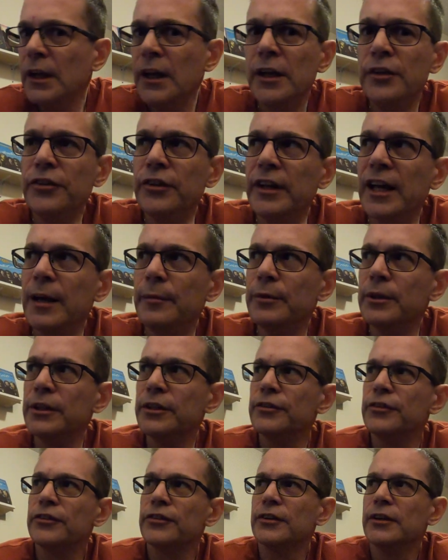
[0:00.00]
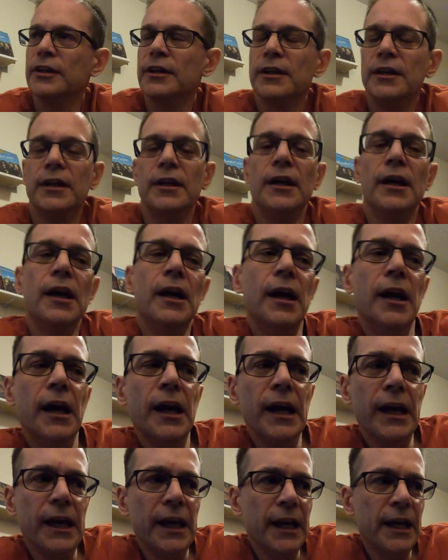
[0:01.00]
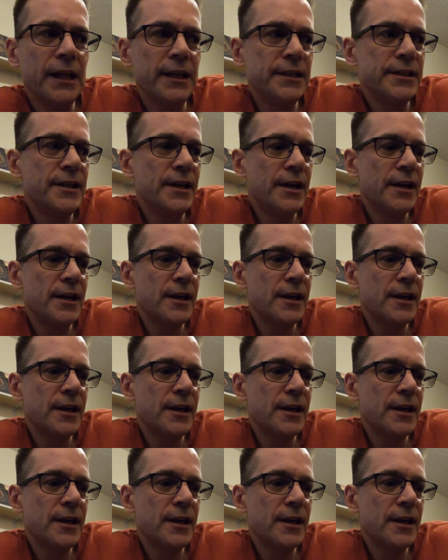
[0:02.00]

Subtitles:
It's an ambulance. And,